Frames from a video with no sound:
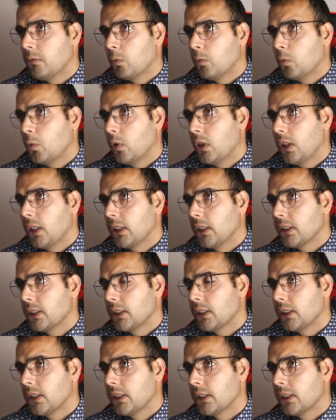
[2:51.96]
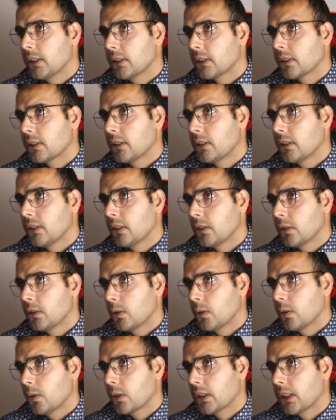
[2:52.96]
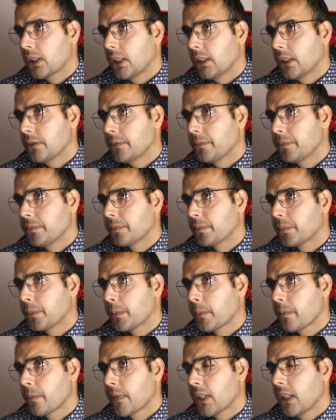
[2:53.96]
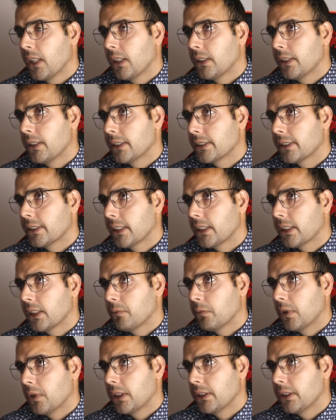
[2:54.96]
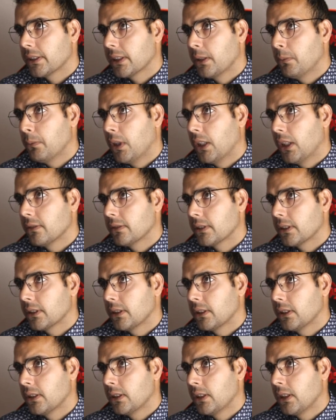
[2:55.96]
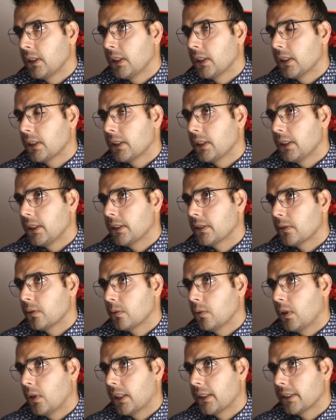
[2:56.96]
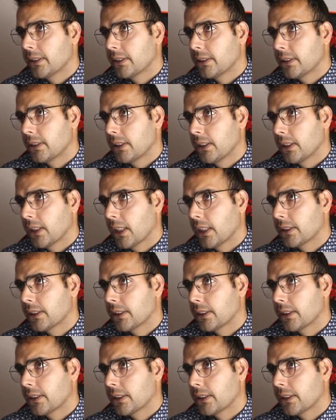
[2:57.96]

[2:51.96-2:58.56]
One is token, the second one is amount. These 2 are a string.